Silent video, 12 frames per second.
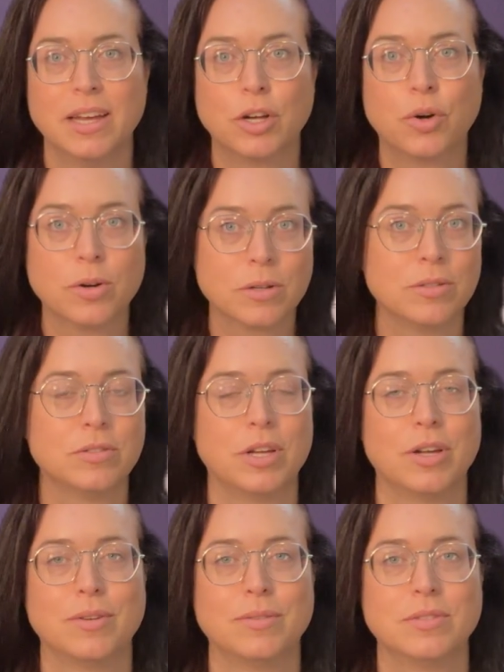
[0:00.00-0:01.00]
chordal
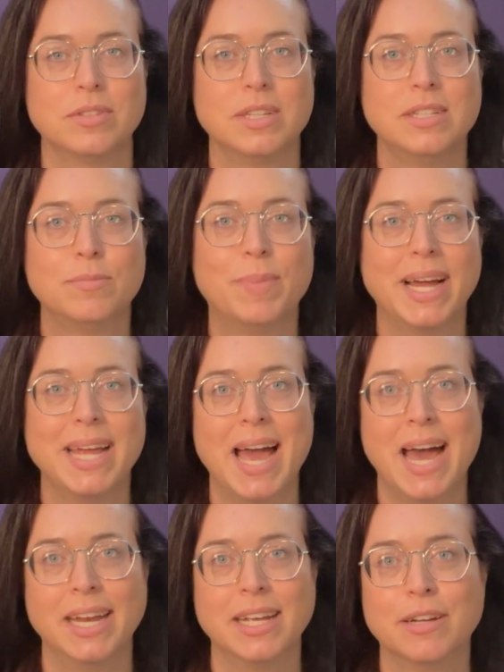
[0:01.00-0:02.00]
tones is by
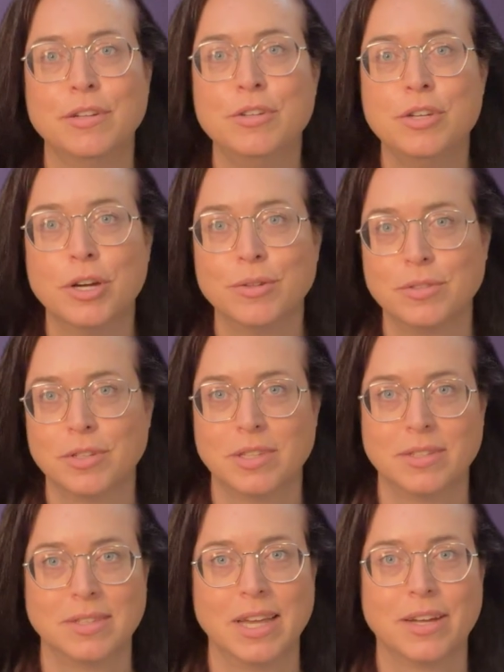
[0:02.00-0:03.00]
adding a note to the
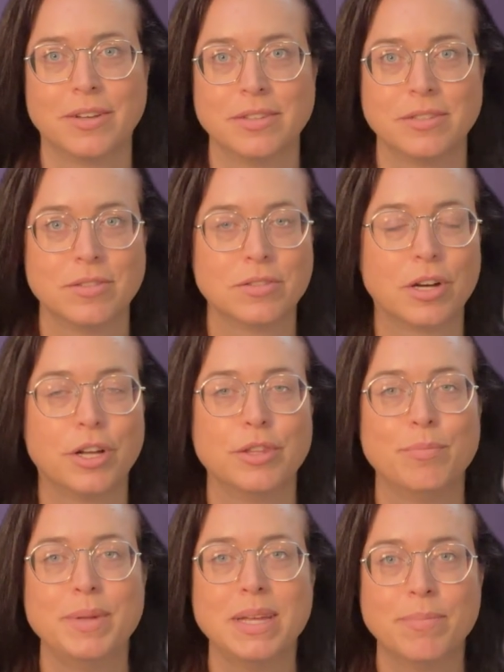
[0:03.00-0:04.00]
scale. This is called the
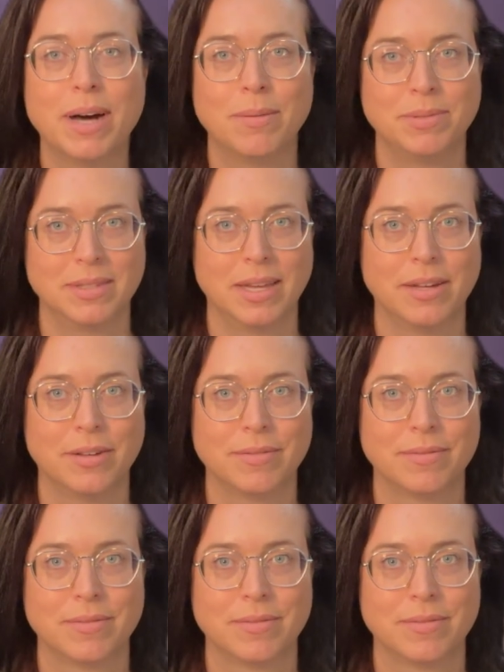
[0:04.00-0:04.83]
bebop scale.